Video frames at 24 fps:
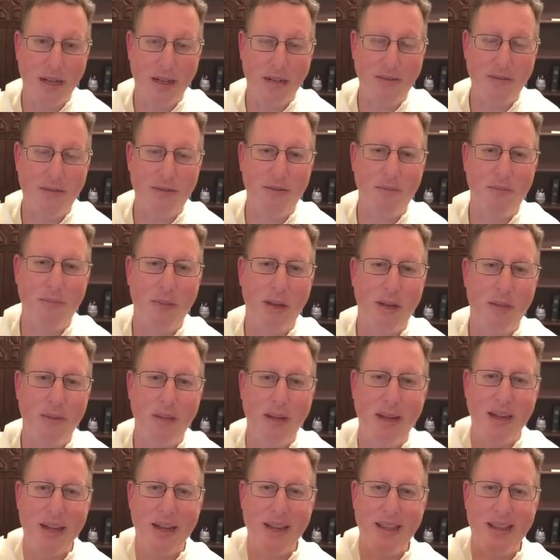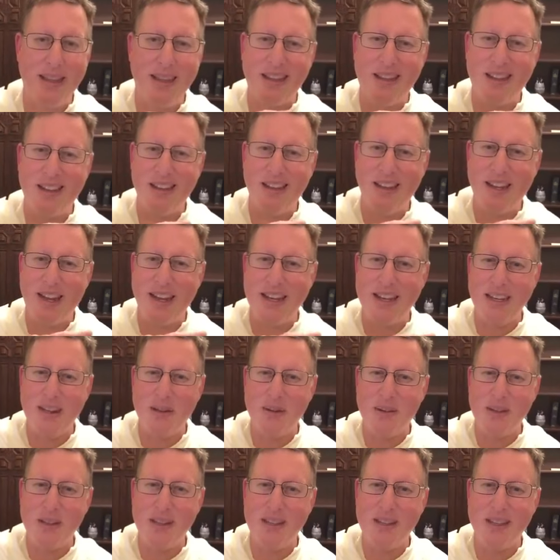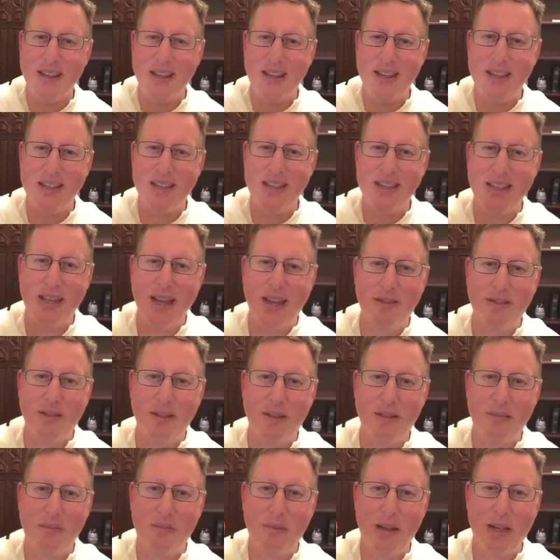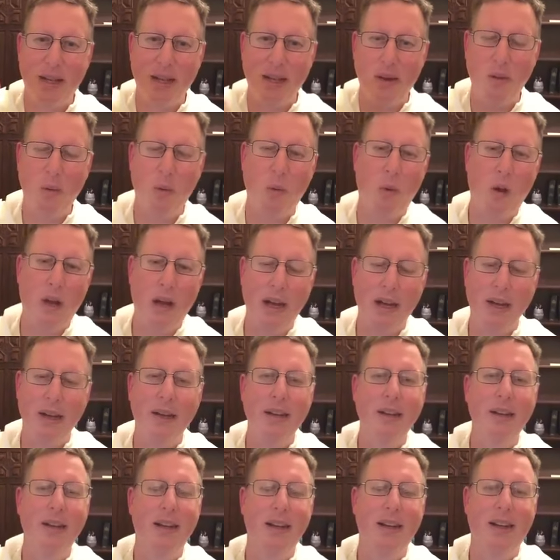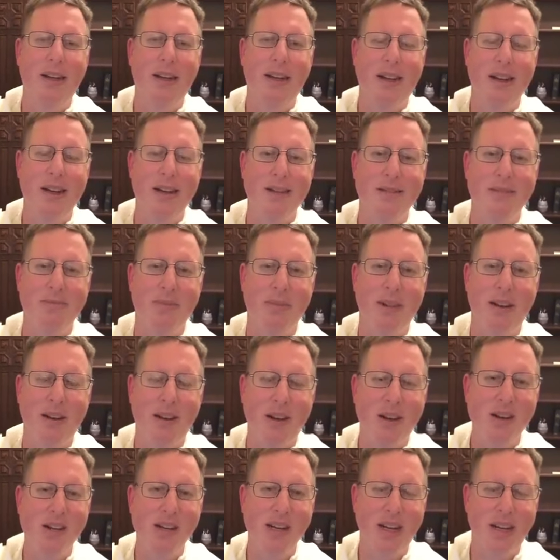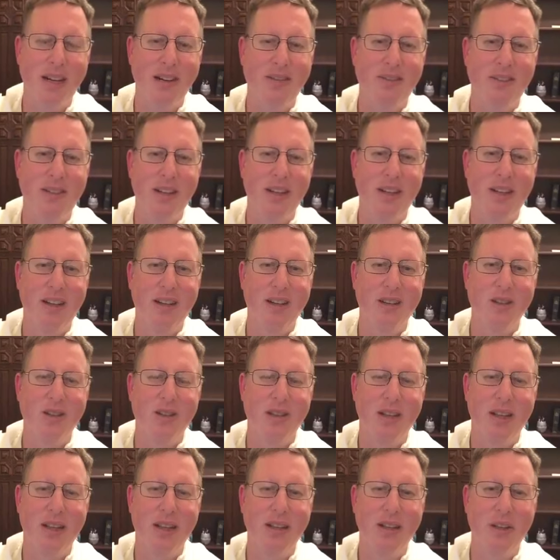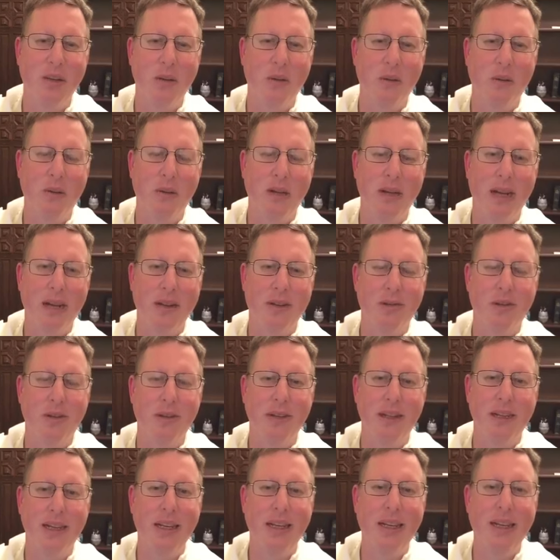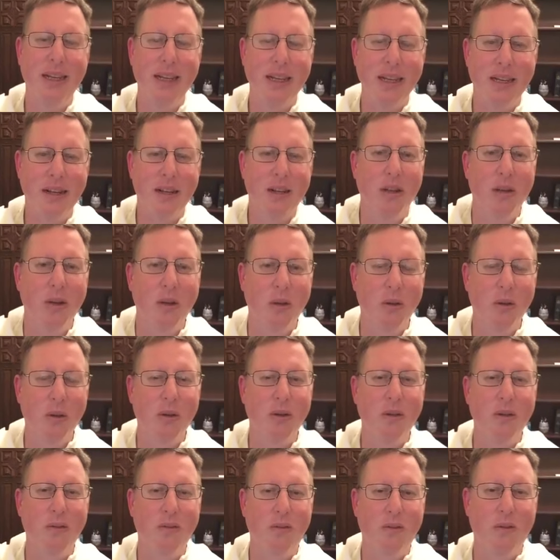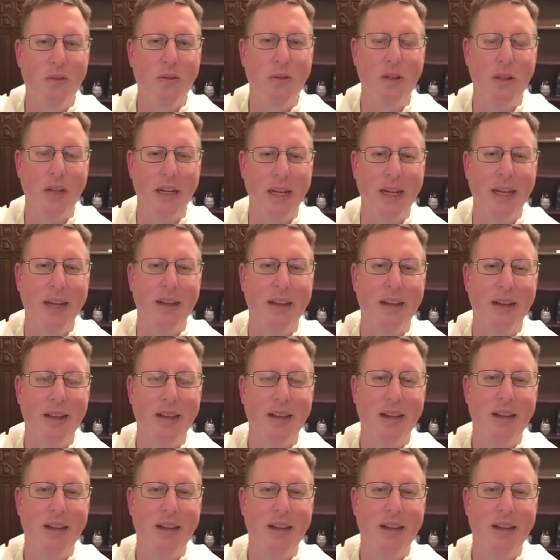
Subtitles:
enough. Maybe I think the idea was 7 by 1, long enough so that you could actually get a good footing